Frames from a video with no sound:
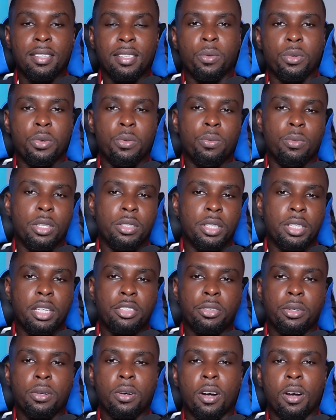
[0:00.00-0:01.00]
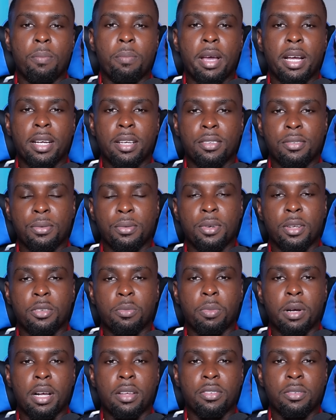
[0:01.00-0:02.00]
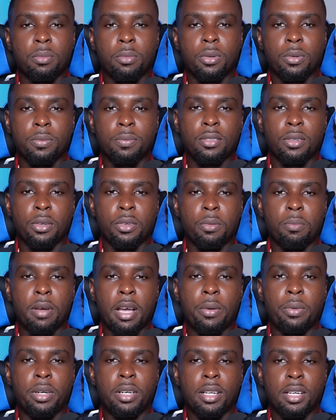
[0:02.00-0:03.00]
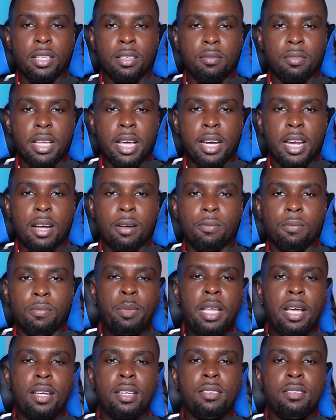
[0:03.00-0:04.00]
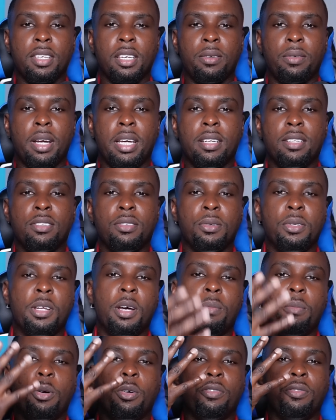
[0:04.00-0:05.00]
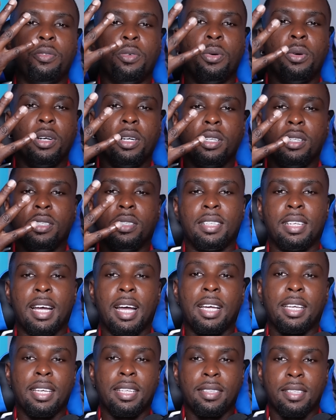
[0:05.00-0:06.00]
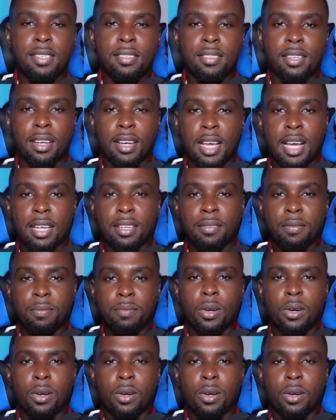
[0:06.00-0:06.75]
You want to get your car back as soon as possible. So you might want to leave that out. Now let's get right into number four. Now I get this a lot.